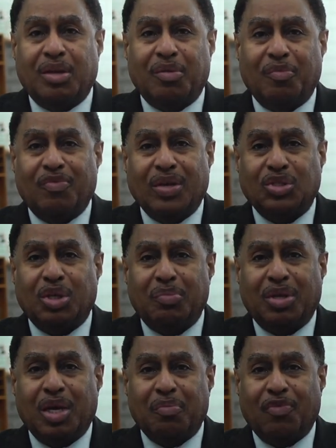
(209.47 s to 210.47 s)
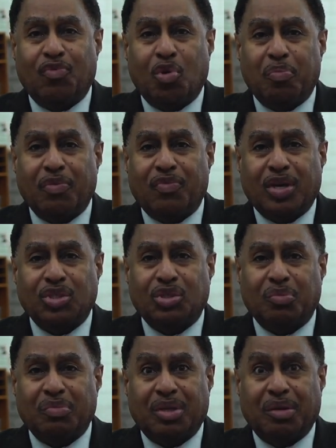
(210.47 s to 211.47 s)
and eventually become a full
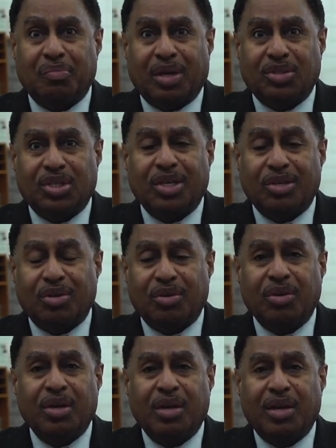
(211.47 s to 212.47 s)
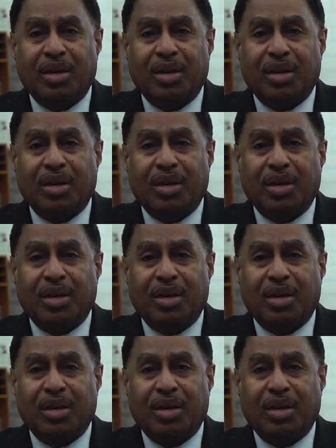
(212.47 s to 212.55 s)
professor and get my tenure.